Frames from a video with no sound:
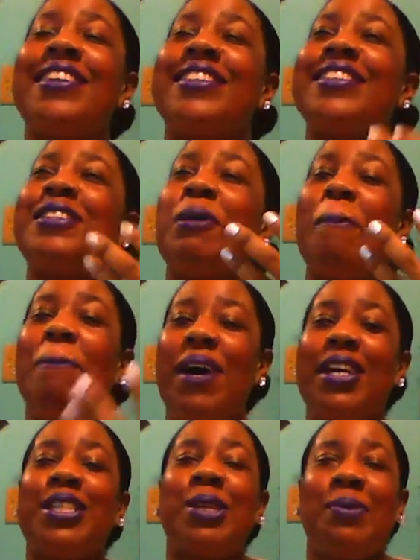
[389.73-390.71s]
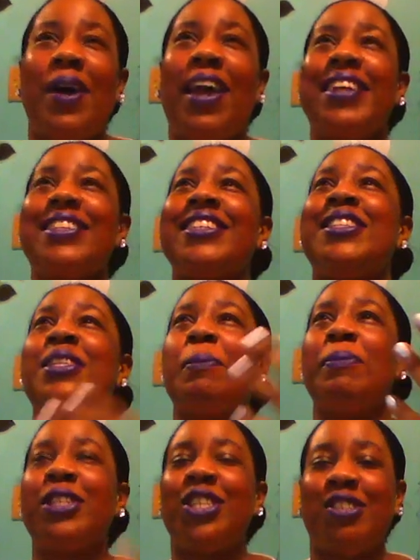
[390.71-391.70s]
This is the best way to
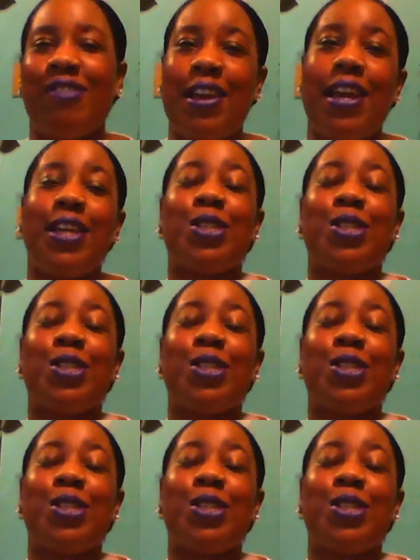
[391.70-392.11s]
demonstrate